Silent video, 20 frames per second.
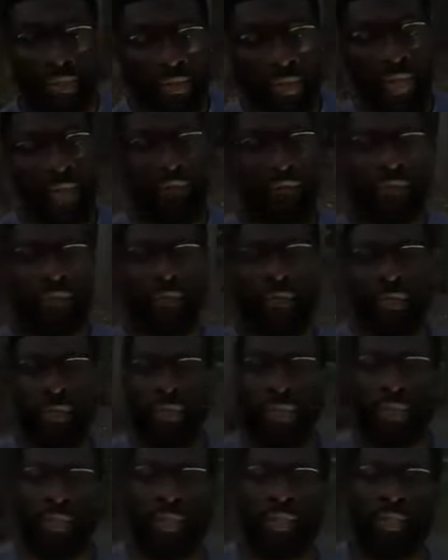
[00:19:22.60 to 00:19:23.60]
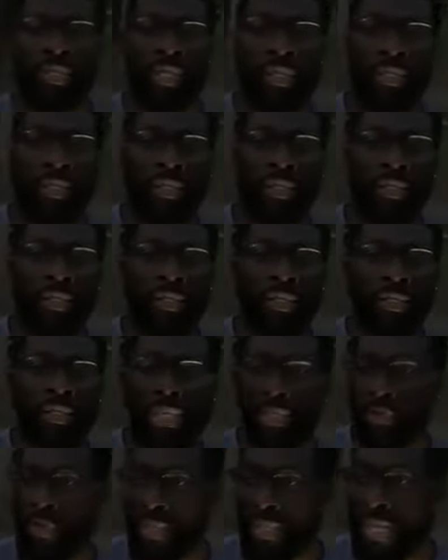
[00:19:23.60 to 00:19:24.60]
the dove. See?
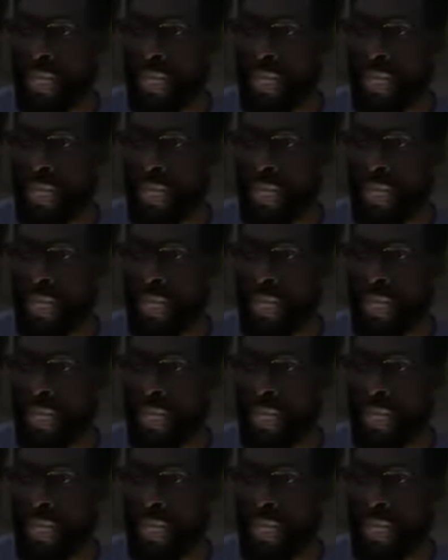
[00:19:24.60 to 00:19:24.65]
That's why